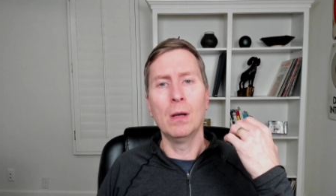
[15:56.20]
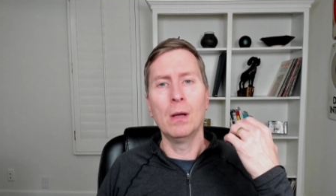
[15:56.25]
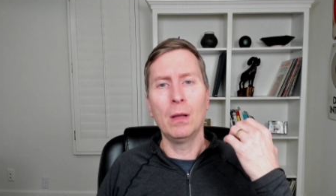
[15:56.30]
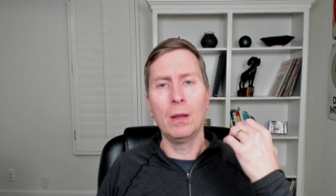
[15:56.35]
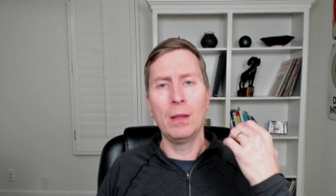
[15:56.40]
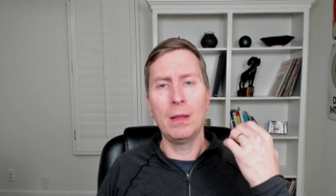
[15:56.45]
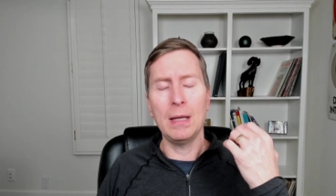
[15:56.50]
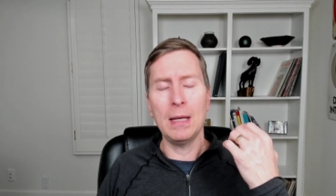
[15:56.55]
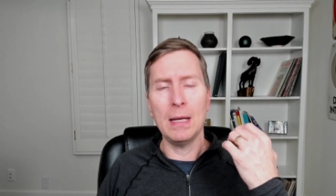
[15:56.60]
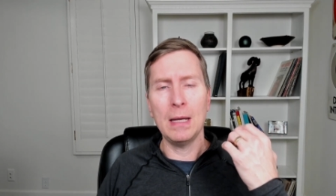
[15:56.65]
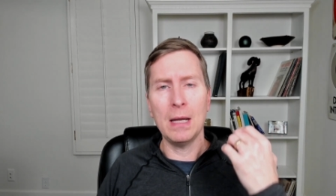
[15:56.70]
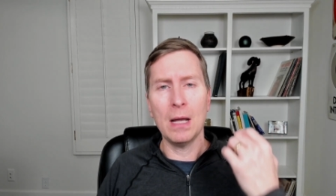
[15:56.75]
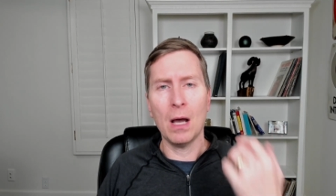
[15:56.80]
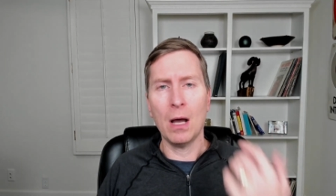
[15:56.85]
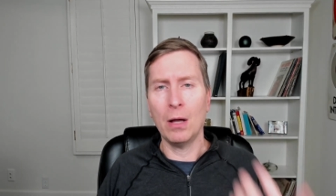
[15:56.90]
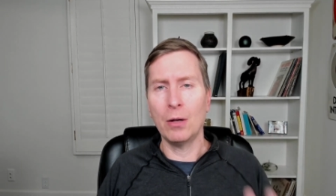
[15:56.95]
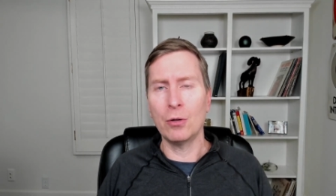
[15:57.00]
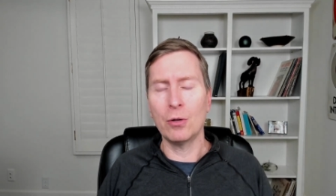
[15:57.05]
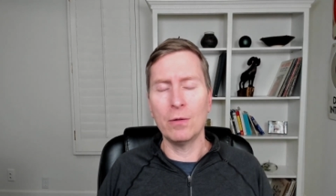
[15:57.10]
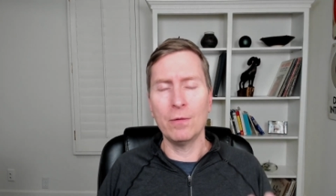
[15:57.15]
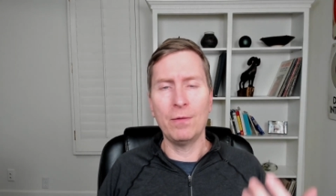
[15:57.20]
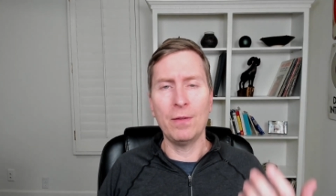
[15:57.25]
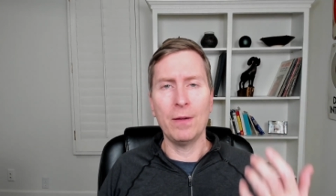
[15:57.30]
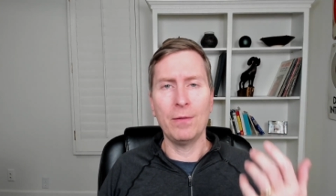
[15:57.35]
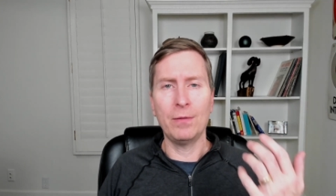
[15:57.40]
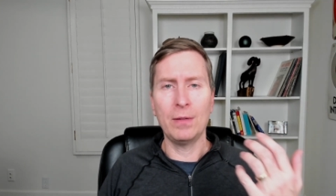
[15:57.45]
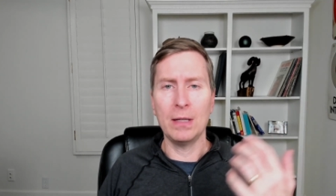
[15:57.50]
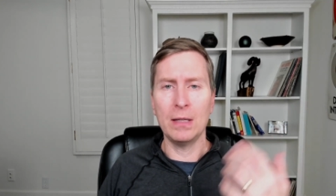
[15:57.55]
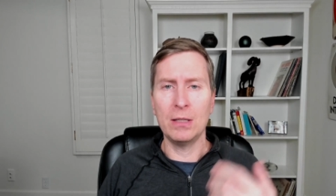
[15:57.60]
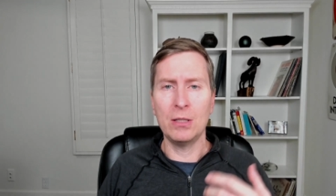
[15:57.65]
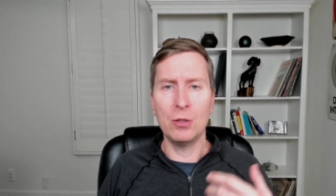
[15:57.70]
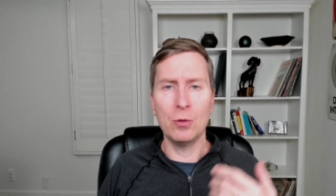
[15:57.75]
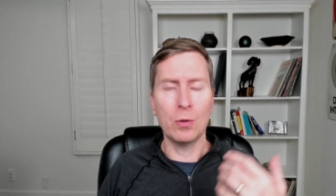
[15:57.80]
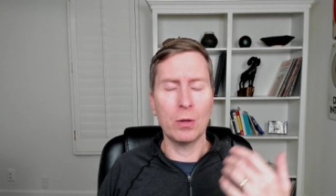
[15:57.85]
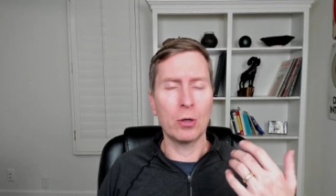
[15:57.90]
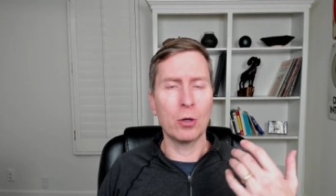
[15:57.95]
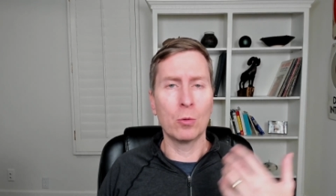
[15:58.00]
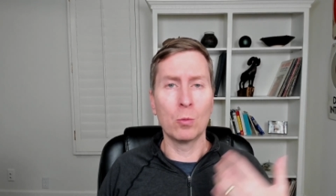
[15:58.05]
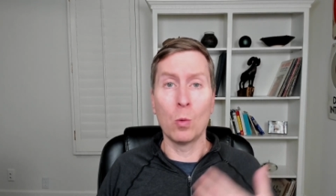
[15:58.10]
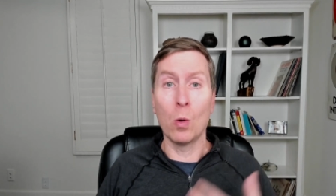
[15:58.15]
the 150,
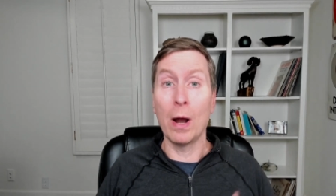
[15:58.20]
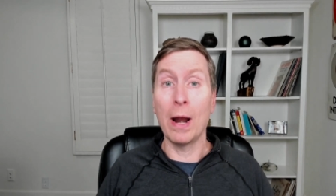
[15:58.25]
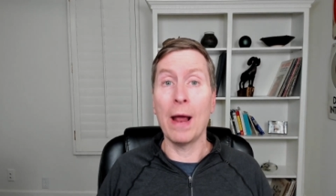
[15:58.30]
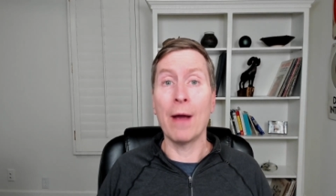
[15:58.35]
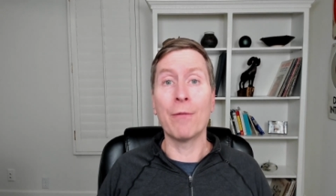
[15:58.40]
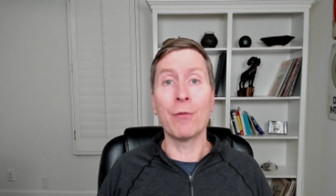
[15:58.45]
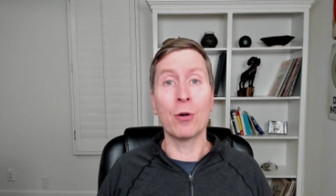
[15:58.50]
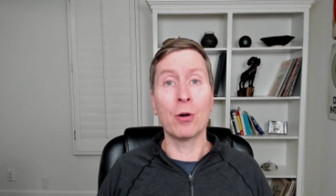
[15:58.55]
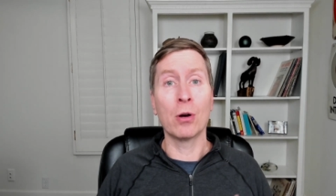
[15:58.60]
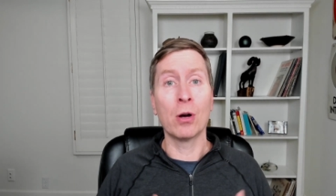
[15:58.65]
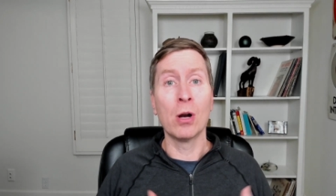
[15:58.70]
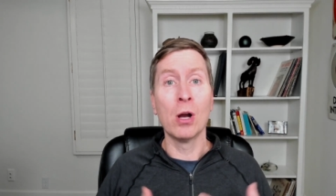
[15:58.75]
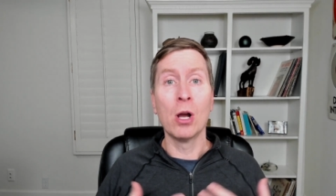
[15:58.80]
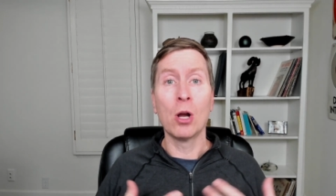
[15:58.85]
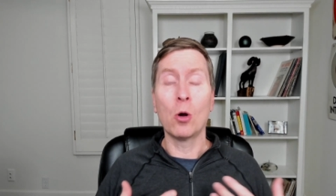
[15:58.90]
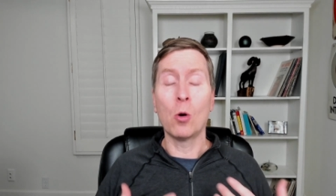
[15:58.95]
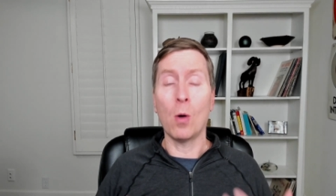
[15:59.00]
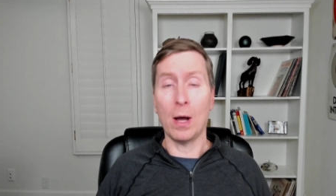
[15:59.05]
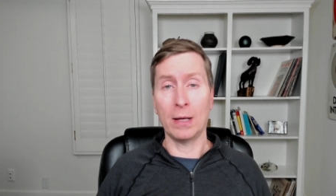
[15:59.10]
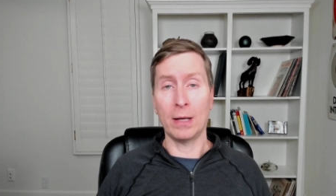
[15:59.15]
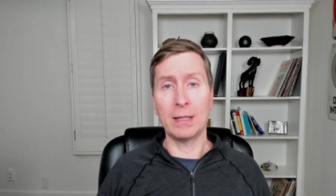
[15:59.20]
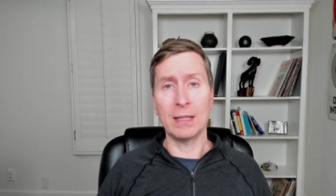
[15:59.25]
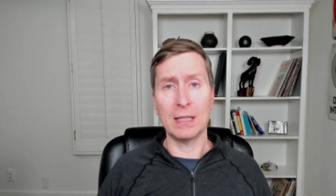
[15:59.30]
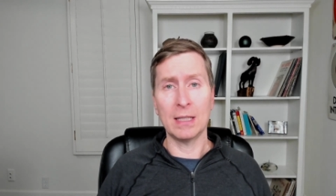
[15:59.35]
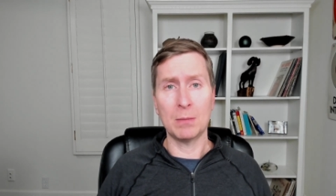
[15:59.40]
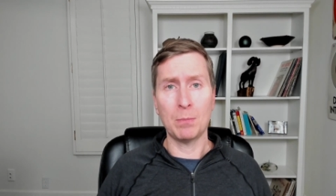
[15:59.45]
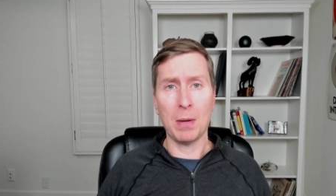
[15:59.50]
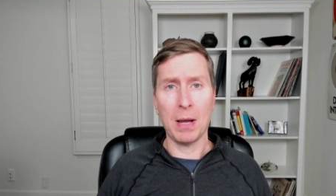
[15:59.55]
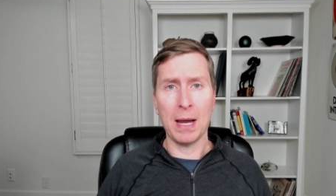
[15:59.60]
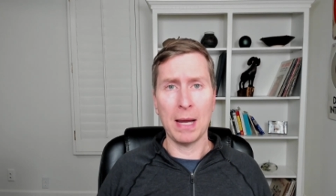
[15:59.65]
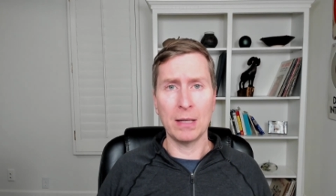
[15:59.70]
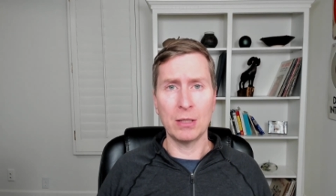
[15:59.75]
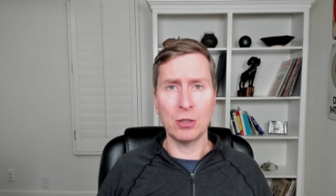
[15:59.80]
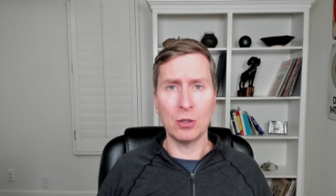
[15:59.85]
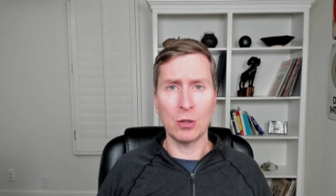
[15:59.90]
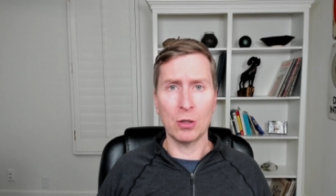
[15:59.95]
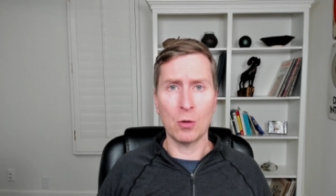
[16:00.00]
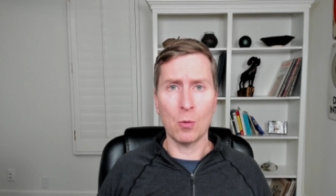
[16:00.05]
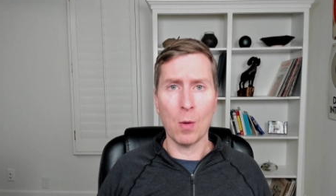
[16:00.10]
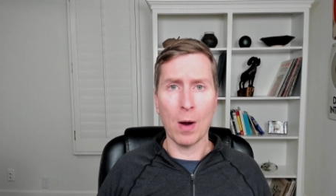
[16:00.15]
200, whatever Quontic is paying
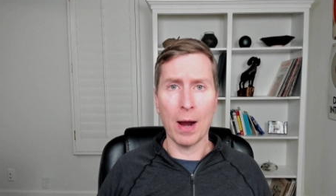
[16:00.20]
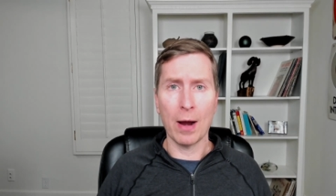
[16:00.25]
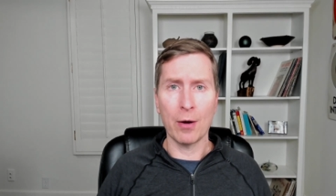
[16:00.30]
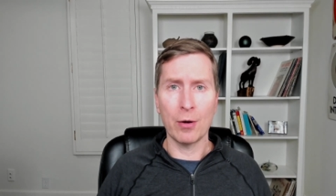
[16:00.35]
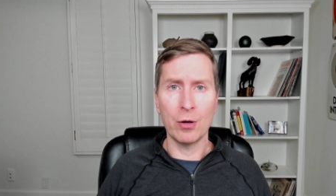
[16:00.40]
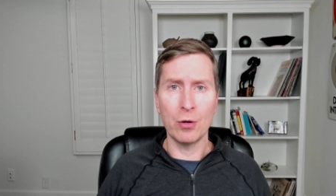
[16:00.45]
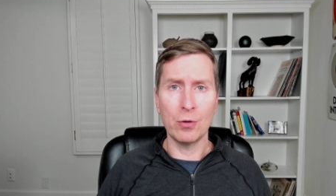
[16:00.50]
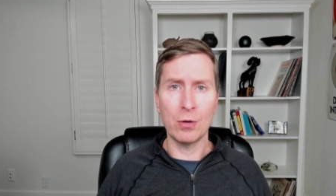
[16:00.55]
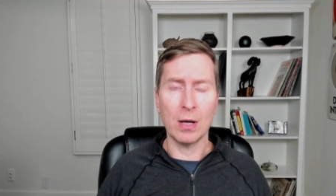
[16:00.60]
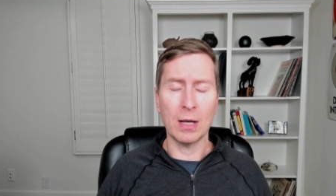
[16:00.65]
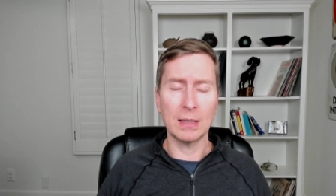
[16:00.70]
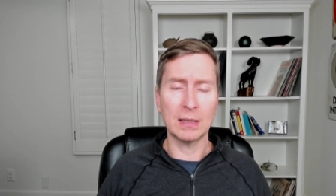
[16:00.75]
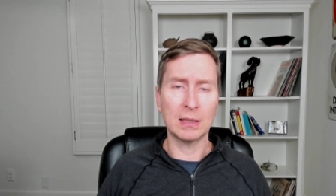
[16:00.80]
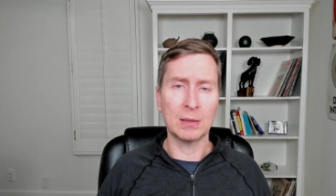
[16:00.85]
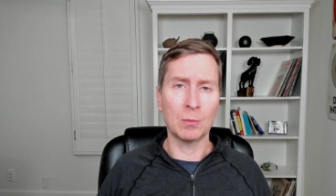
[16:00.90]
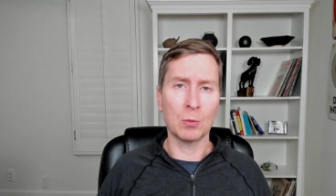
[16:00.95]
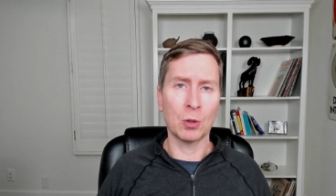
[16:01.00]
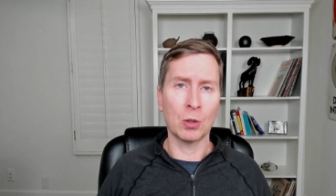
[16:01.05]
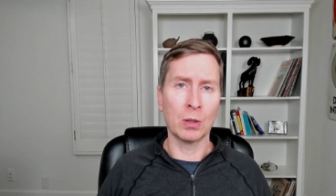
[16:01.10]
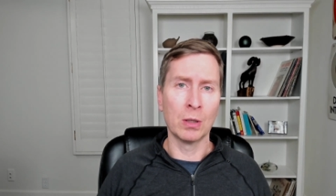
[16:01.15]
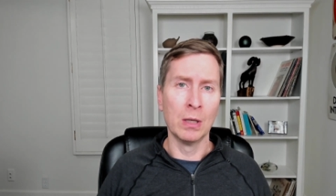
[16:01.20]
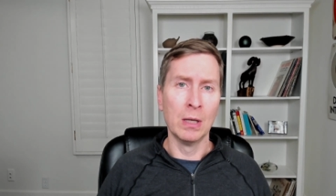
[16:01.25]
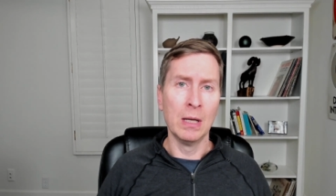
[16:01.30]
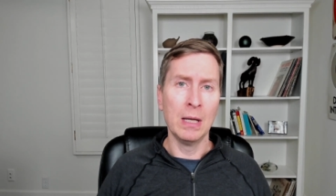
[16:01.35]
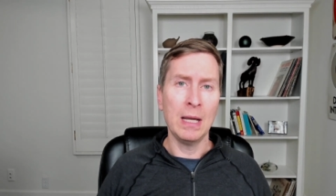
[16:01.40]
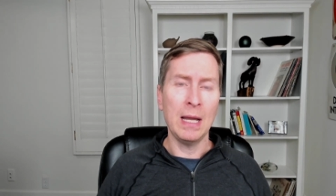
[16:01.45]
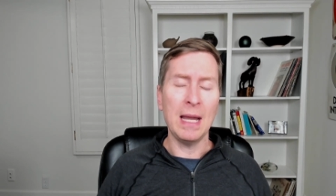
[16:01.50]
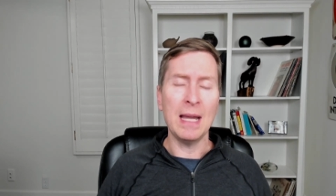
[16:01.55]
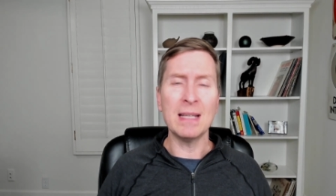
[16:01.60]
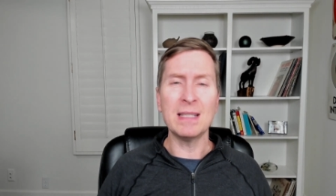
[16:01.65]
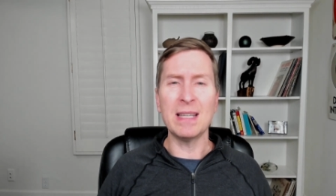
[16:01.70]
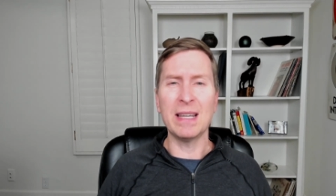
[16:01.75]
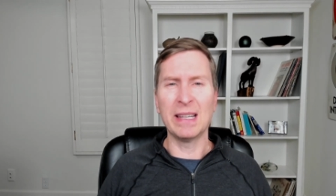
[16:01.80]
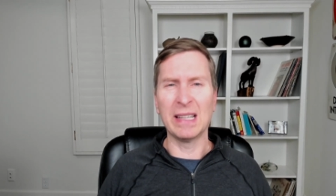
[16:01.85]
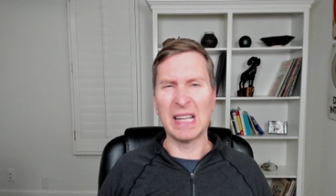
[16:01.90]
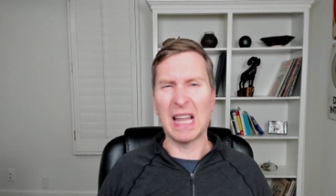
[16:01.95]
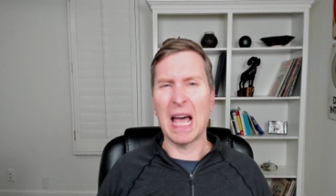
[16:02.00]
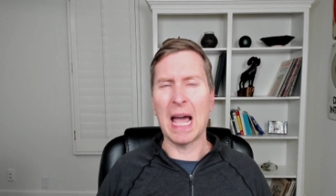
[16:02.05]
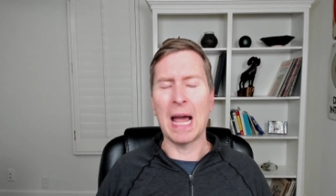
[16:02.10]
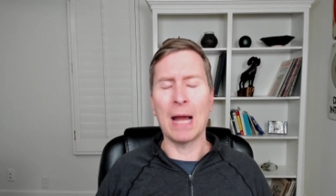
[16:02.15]
to acquire a new customer is in
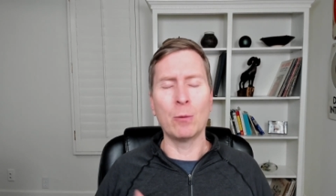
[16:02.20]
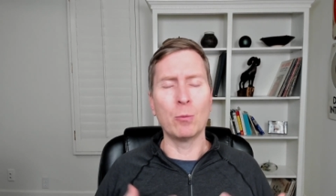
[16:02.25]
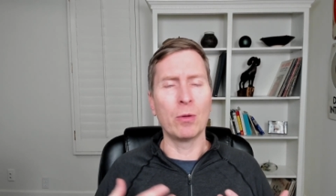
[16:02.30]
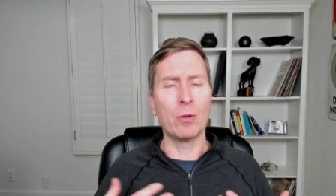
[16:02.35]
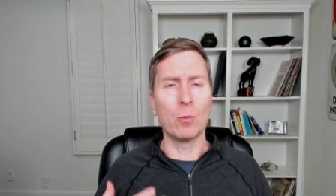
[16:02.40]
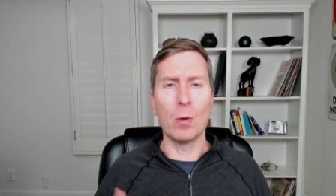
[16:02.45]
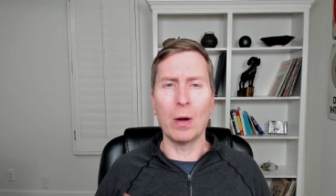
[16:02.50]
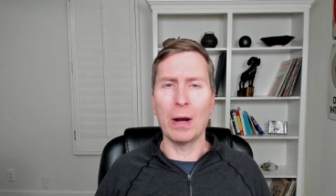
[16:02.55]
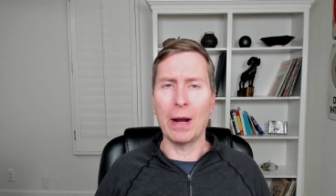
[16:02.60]
line with what